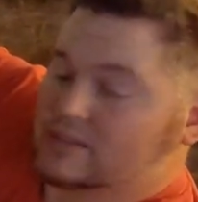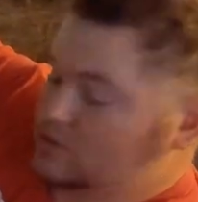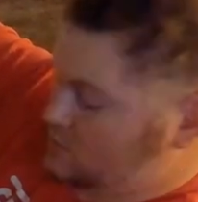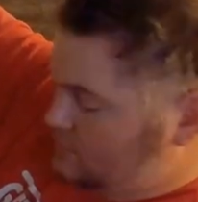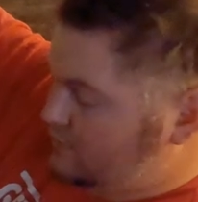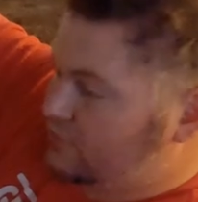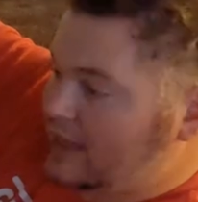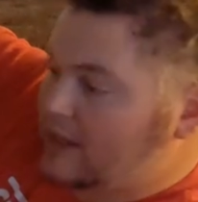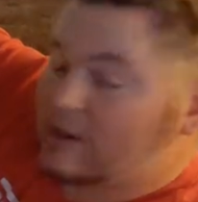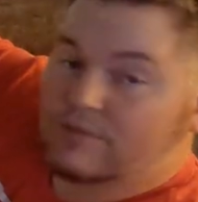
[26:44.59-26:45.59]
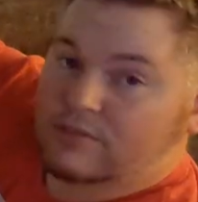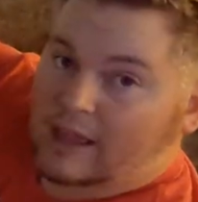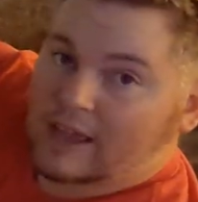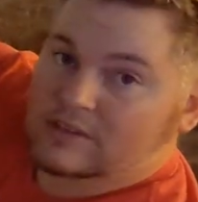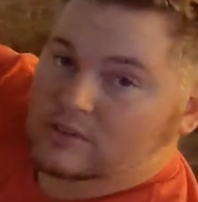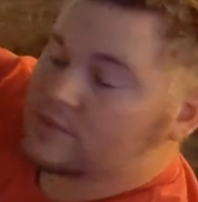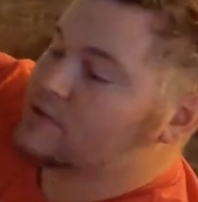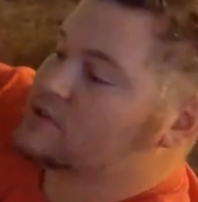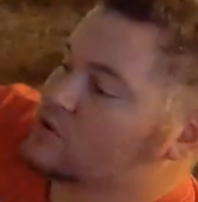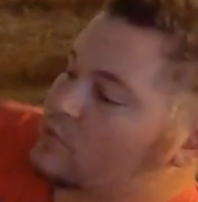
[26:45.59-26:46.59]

So it's a flat on flat surface.